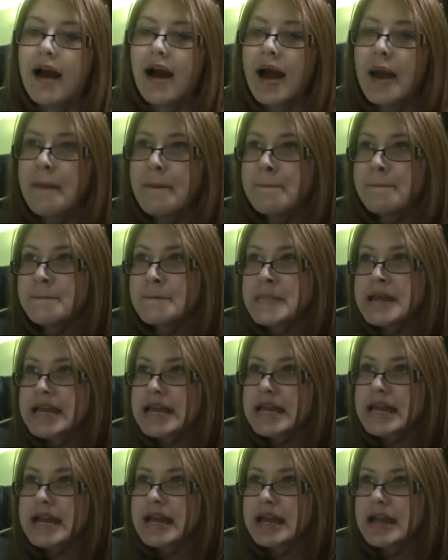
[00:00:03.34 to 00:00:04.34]
I'm
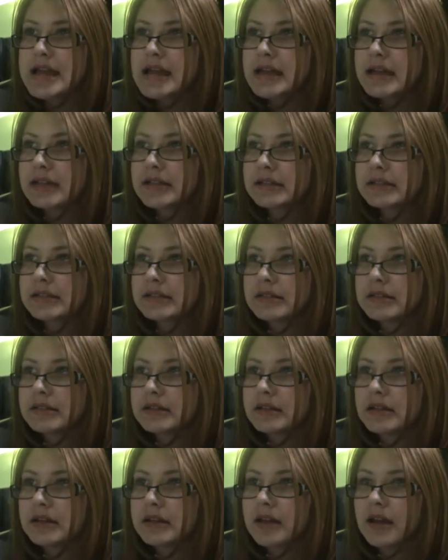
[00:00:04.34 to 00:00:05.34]
Megz.
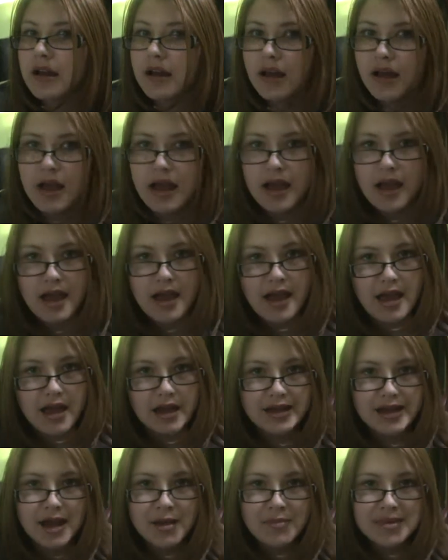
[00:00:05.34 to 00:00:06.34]

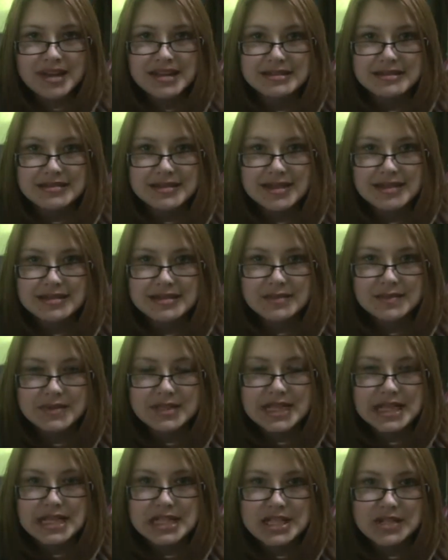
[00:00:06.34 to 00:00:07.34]
And I'm gonna sing some
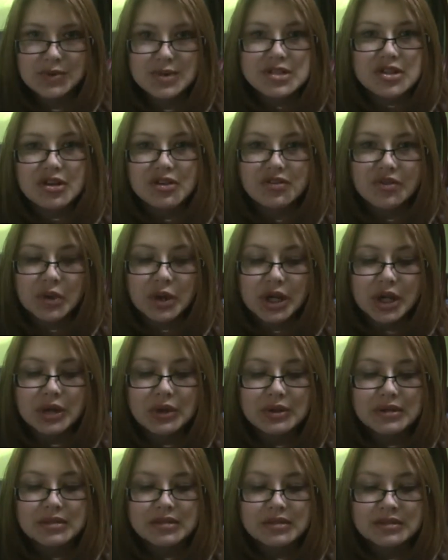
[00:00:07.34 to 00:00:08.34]
T-Swizzle for
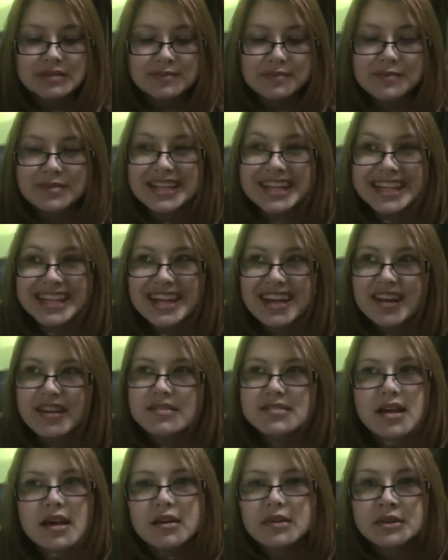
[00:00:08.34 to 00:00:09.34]
you.
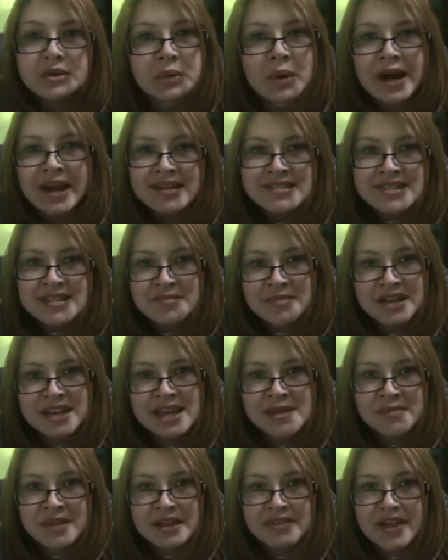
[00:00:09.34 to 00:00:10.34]
Megz. I don't know why I said my
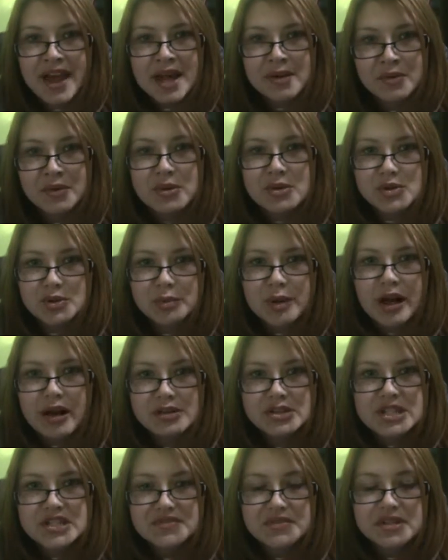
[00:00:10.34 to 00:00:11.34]
name like that. I'm going to
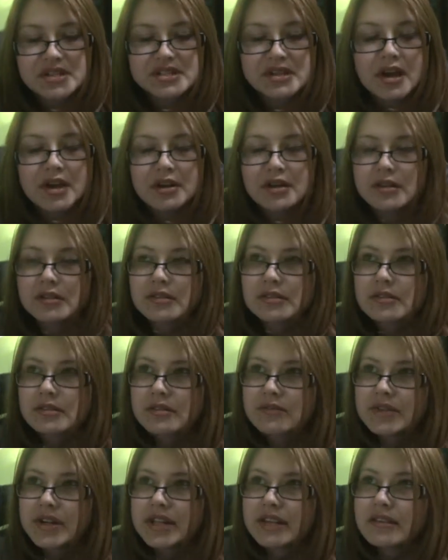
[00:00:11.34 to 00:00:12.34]
apologize for this utter
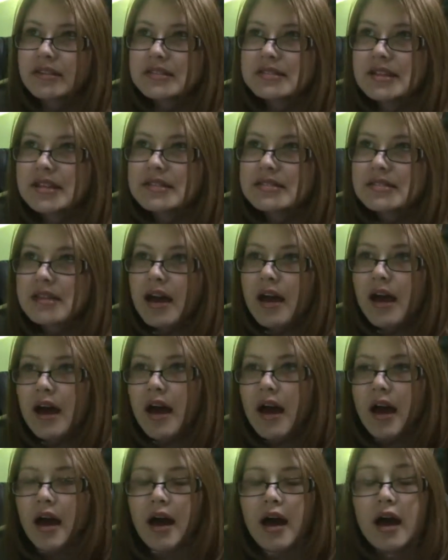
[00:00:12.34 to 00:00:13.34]
ridiculousness.
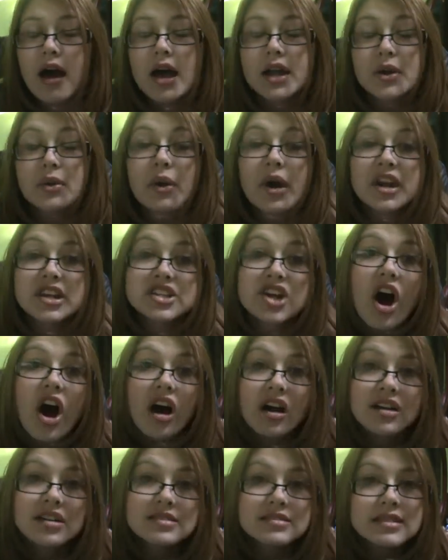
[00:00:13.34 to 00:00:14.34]
I don't know how to
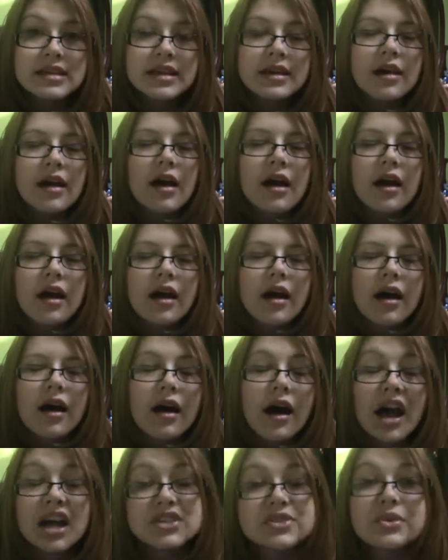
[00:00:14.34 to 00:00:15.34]
talk, see?
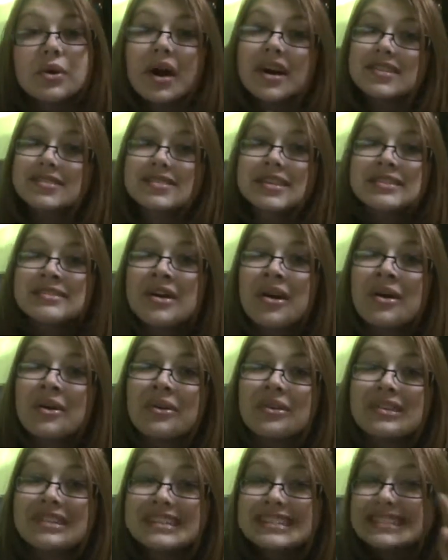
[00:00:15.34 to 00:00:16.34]
I do know how to sing
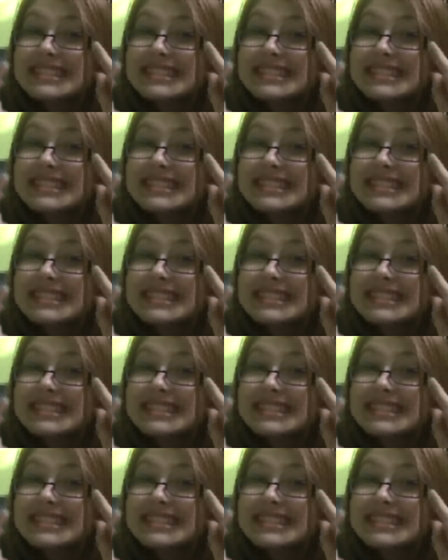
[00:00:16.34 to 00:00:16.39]
though.